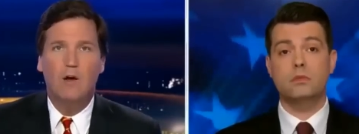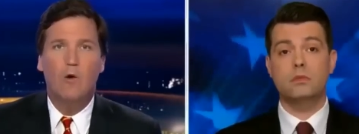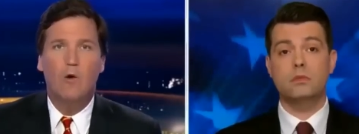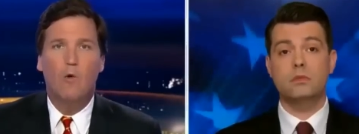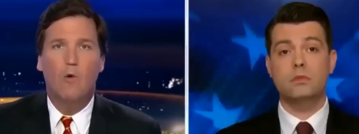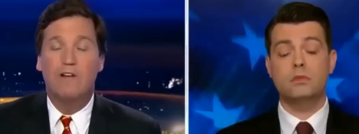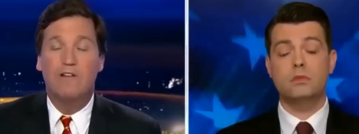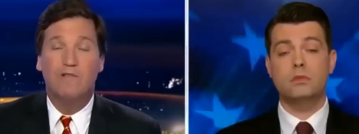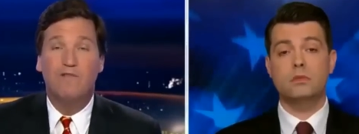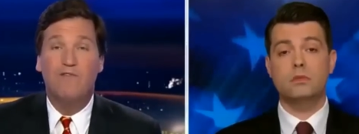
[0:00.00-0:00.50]
Speaker 1: or,
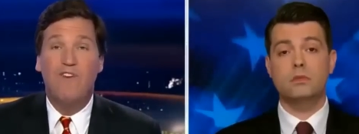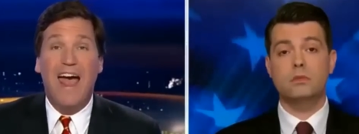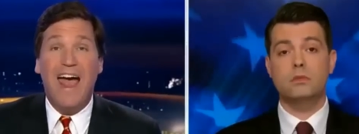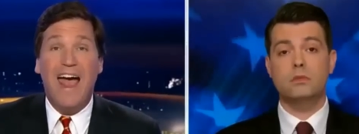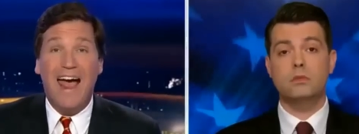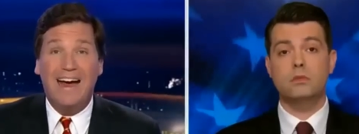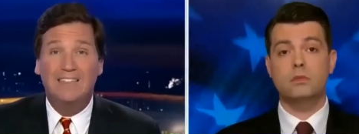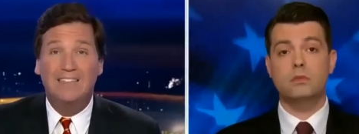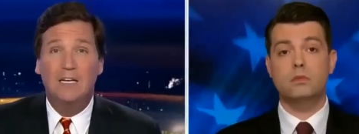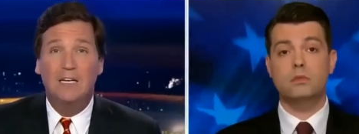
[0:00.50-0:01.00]
in
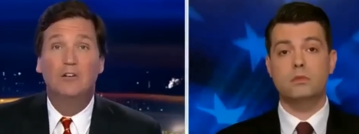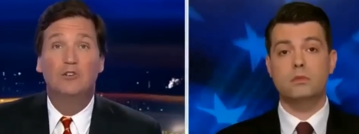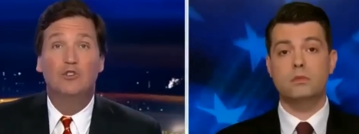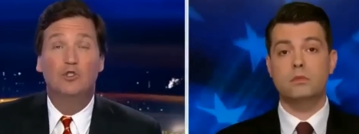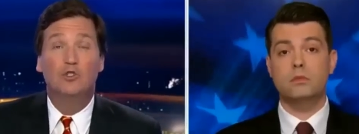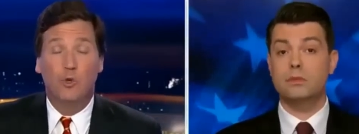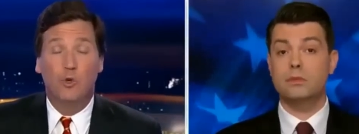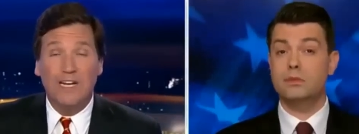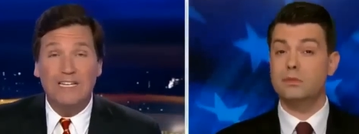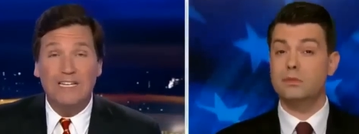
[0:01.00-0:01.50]
fact,
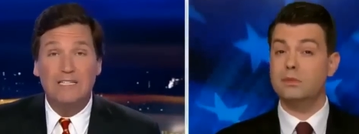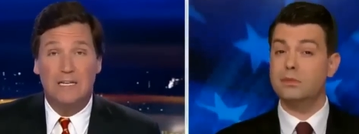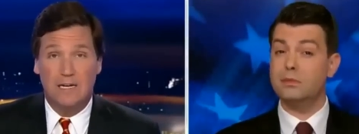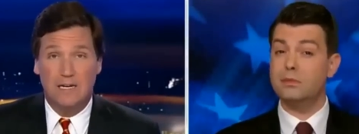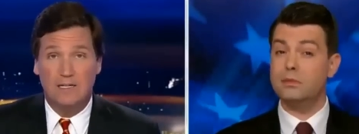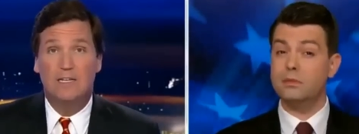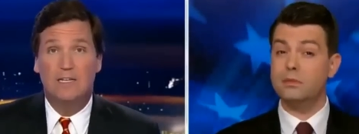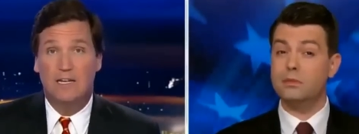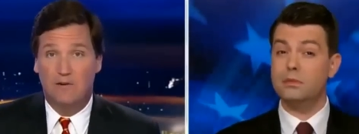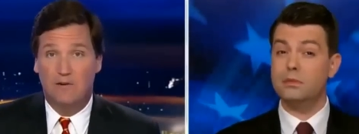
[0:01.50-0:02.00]
treasonous,
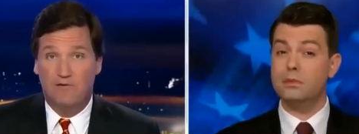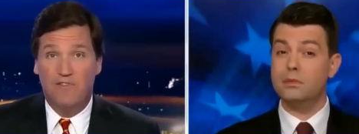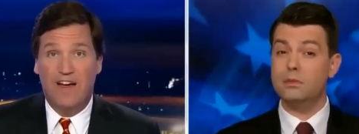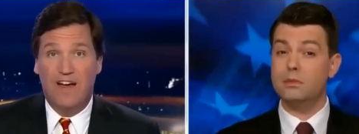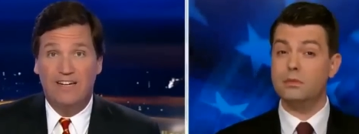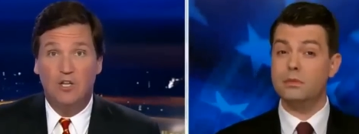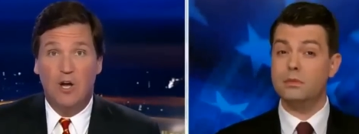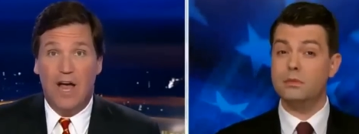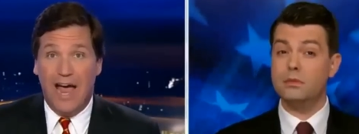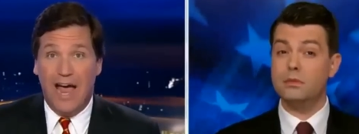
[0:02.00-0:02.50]
in effect,
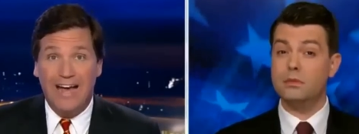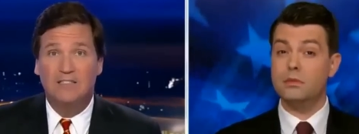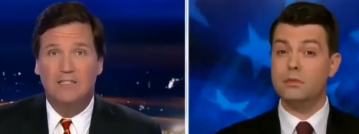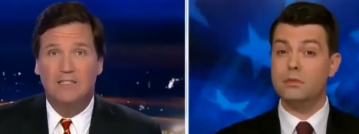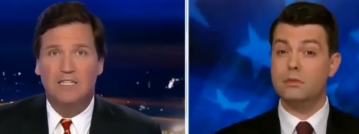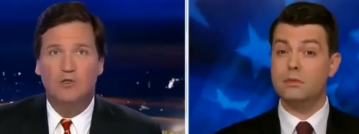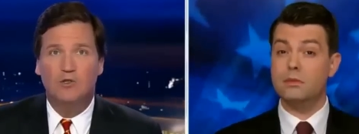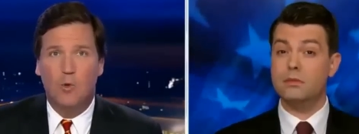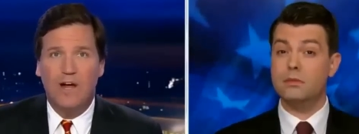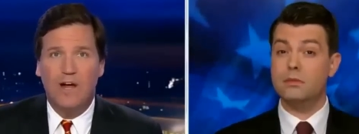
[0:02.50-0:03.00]
to ask these
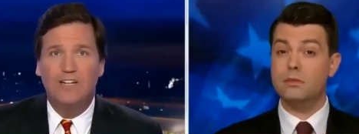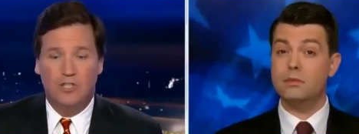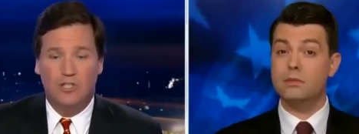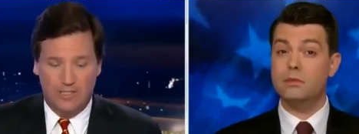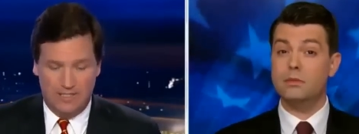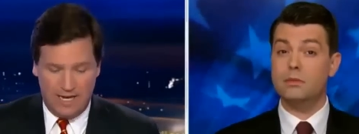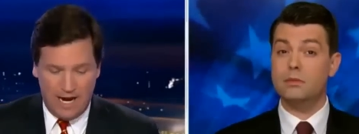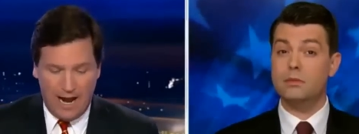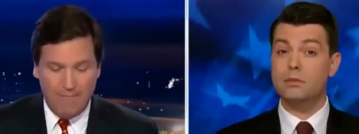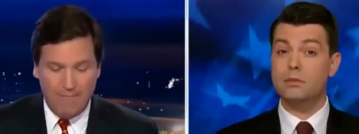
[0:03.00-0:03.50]
questions. And
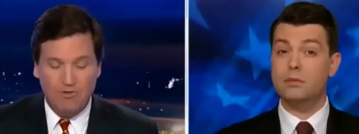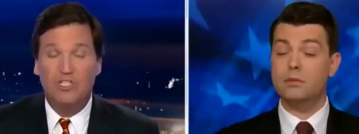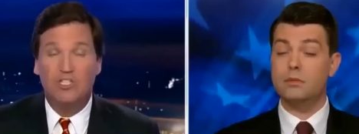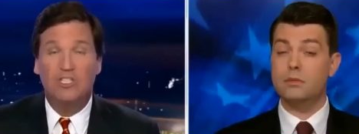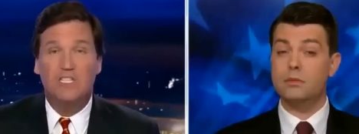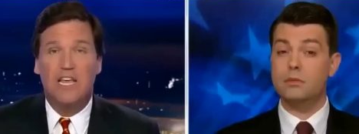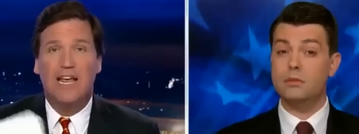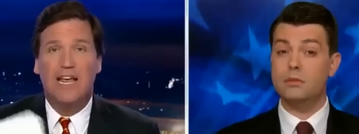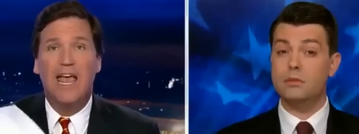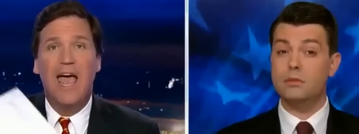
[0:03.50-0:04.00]
I'm just
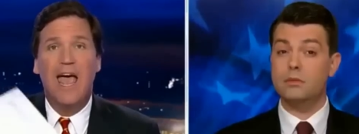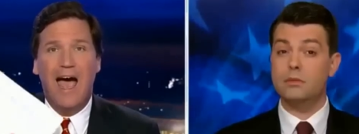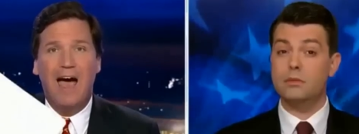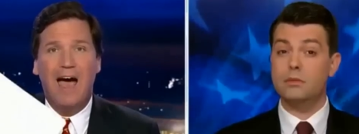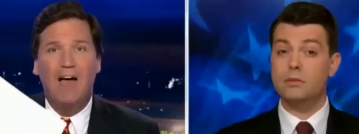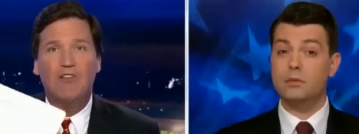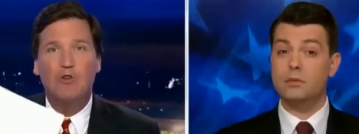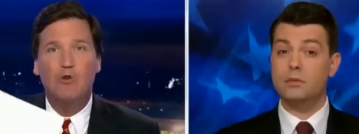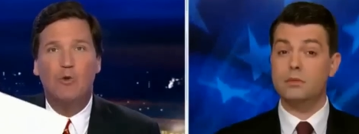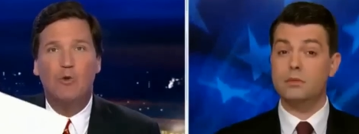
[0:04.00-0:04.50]
saying, how do
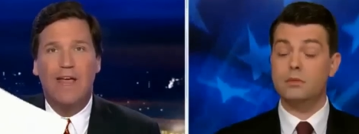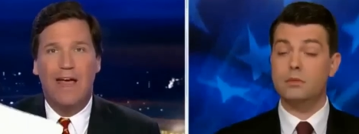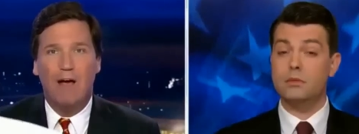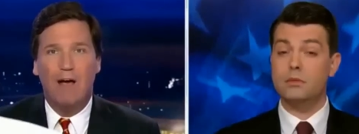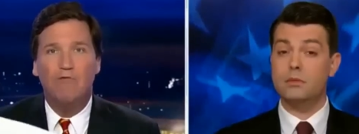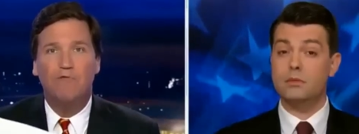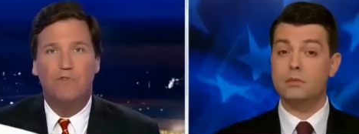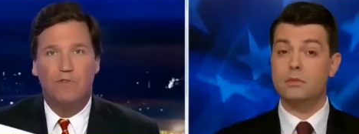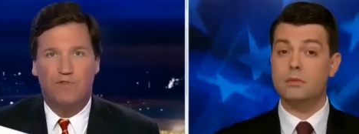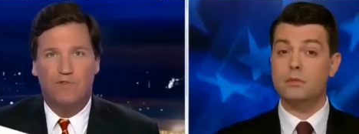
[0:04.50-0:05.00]
you account
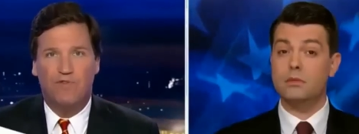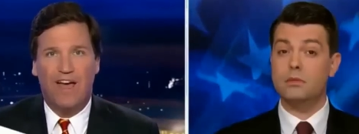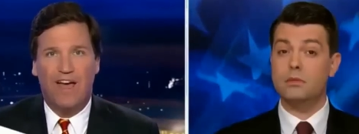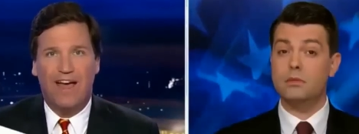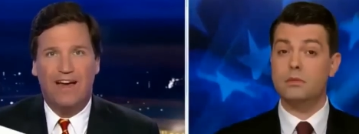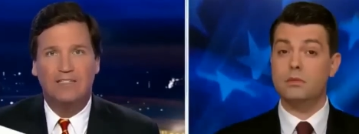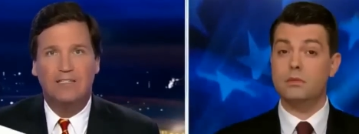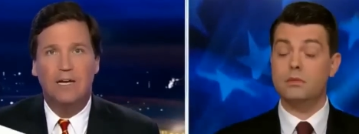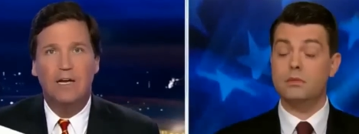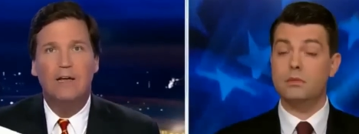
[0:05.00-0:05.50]
for the
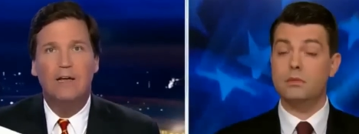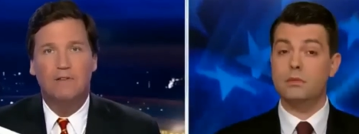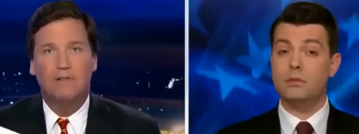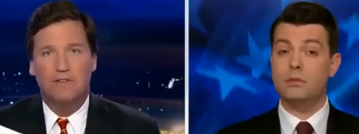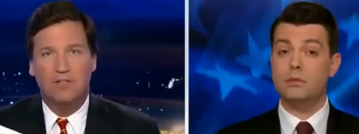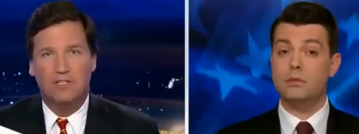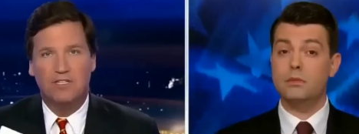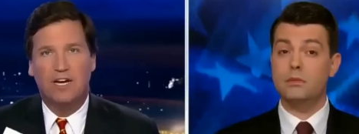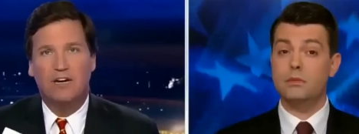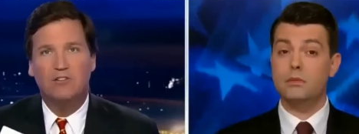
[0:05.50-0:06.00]
fact that the
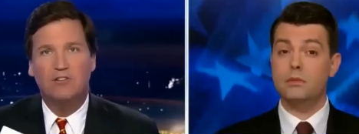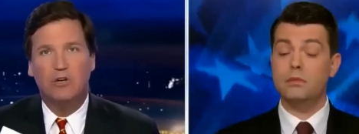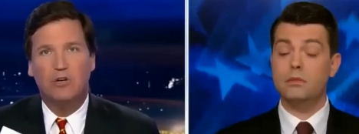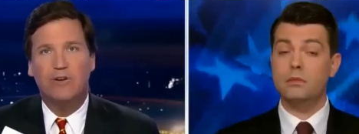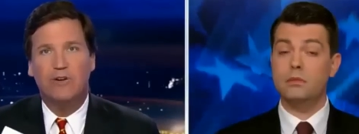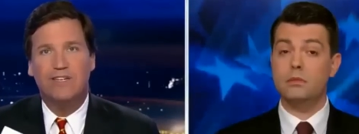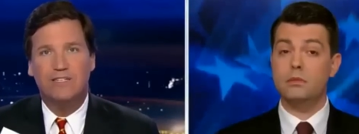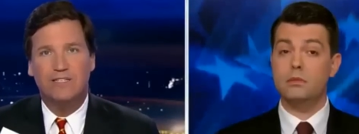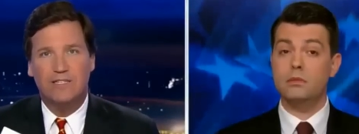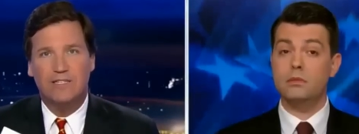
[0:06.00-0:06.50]
Secretary of
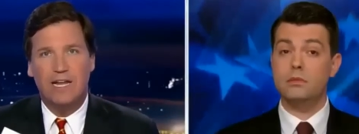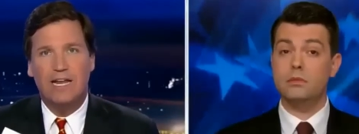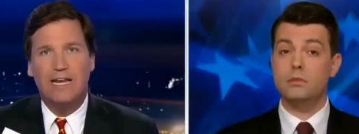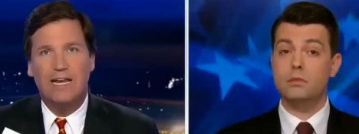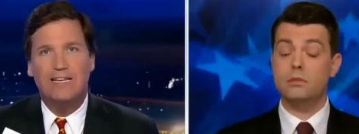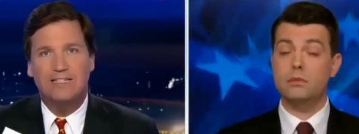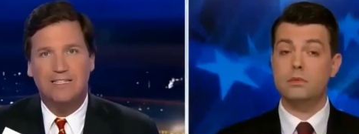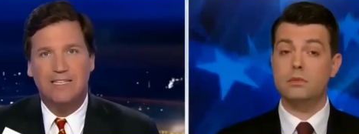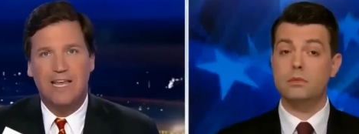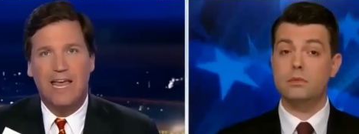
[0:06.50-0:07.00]
State is
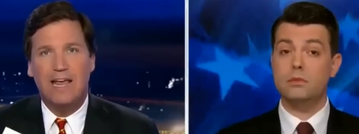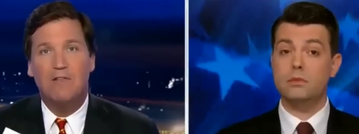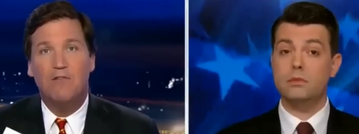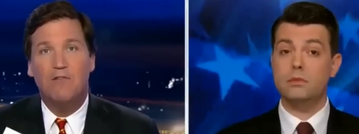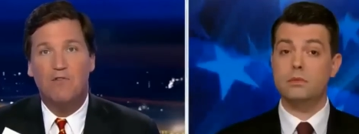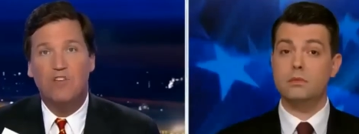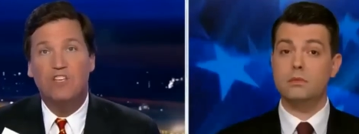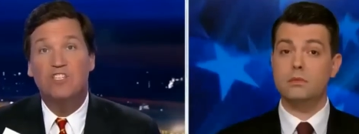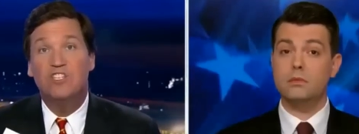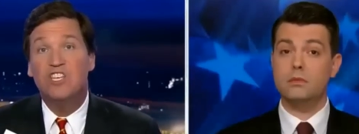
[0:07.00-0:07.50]
saying the
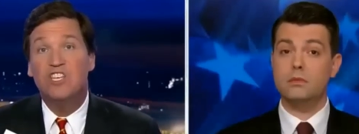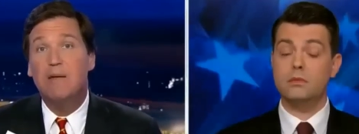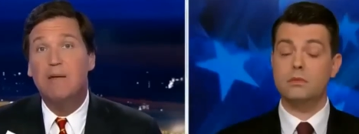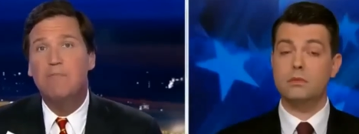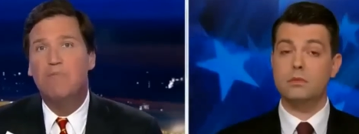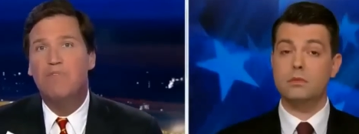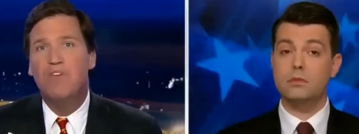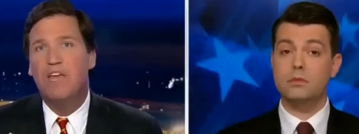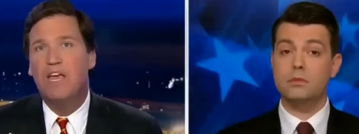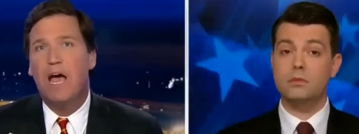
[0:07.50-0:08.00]
same
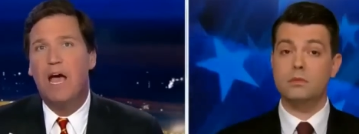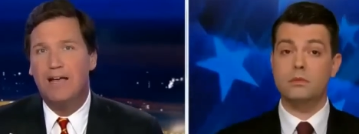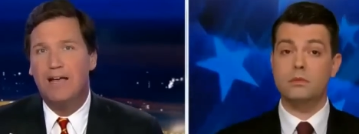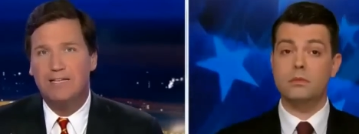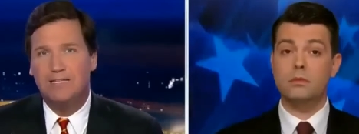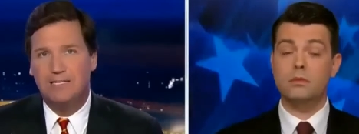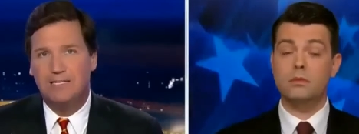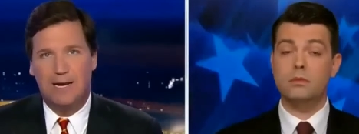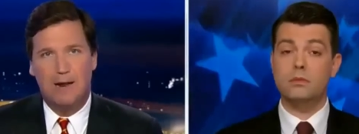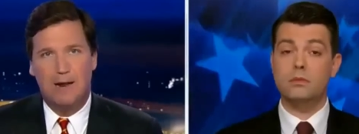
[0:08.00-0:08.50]
thing I
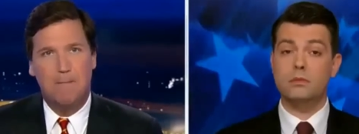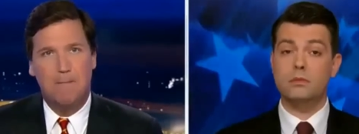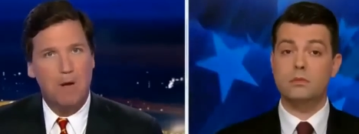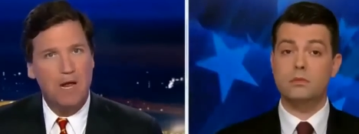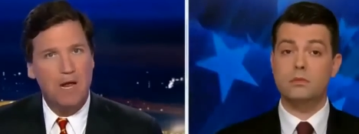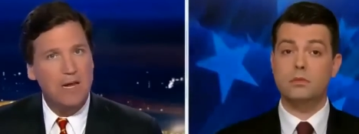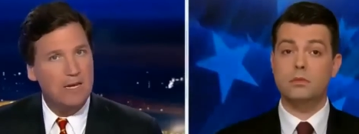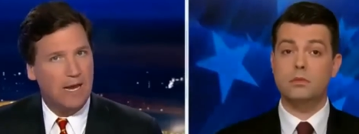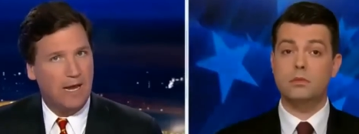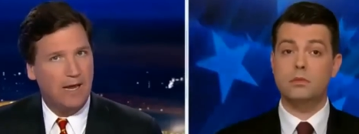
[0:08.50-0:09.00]
said on
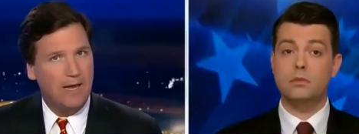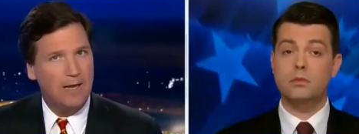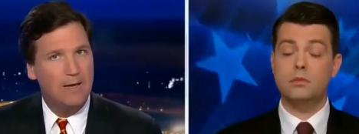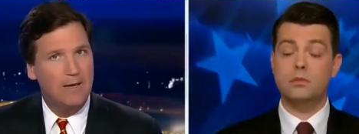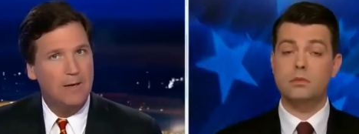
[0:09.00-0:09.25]
Monday?